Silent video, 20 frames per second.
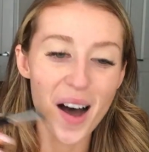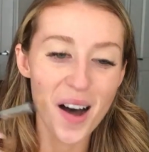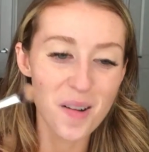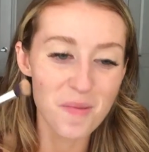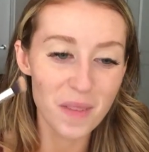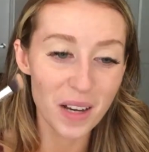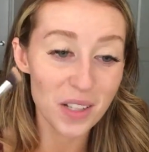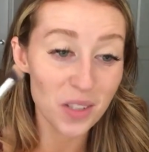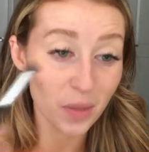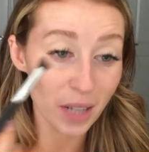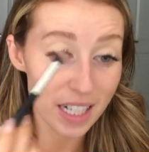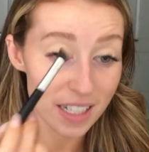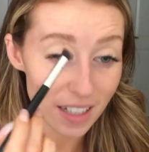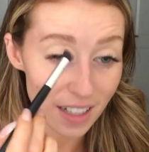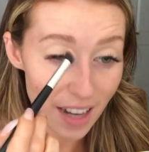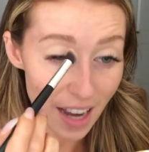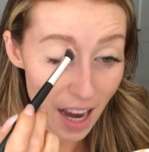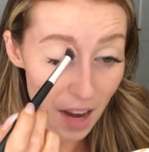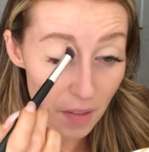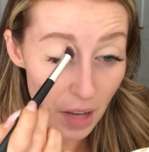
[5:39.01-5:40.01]
Um, so I
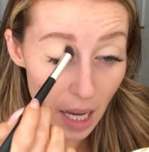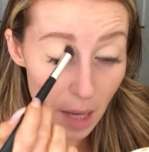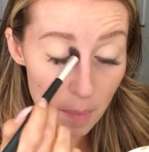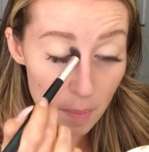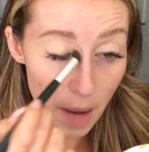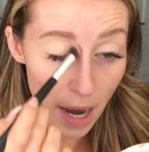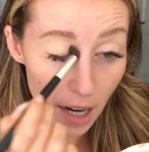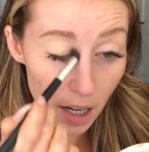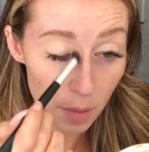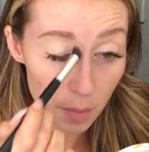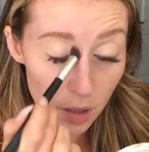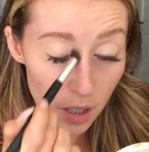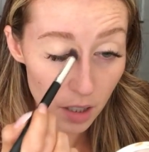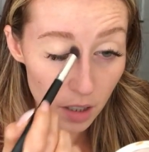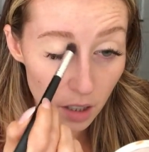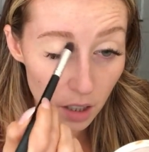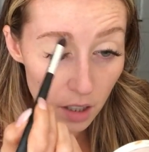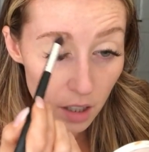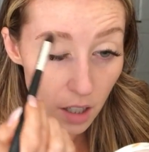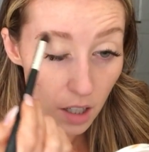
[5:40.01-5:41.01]
did have a MacBook.